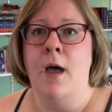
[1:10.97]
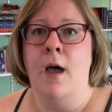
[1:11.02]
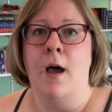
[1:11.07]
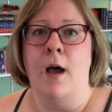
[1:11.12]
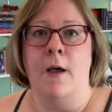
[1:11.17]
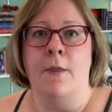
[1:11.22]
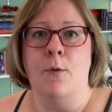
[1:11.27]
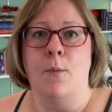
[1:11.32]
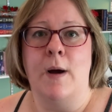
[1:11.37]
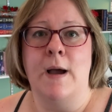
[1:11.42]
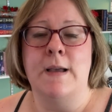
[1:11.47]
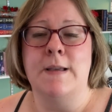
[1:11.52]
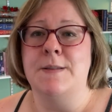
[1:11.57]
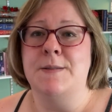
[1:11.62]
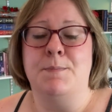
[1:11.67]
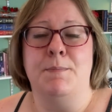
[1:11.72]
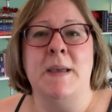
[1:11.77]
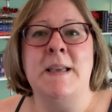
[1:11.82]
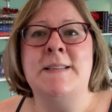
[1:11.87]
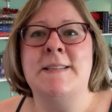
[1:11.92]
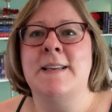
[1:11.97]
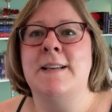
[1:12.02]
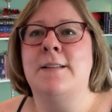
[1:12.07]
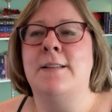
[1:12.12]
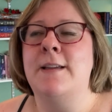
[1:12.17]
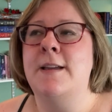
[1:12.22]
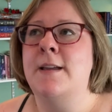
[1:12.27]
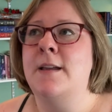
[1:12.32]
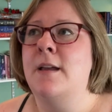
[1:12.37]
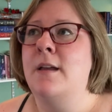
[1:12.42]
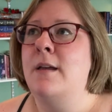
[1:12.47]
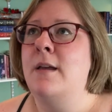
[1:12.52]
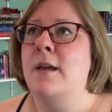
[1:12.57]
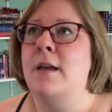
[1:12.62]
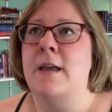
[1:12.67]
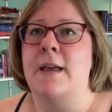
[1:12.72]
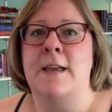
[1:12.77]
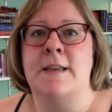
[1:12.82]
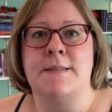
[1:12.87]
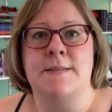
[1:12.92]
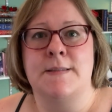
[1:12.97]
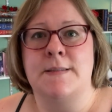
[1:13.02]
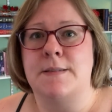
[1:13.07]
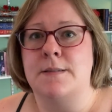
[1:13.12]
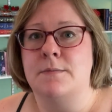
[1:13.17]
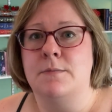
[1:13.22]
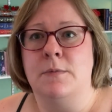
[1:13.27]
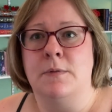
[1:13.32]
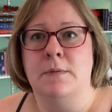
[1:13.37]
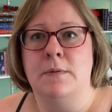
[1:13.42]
Otherwise, basically, it's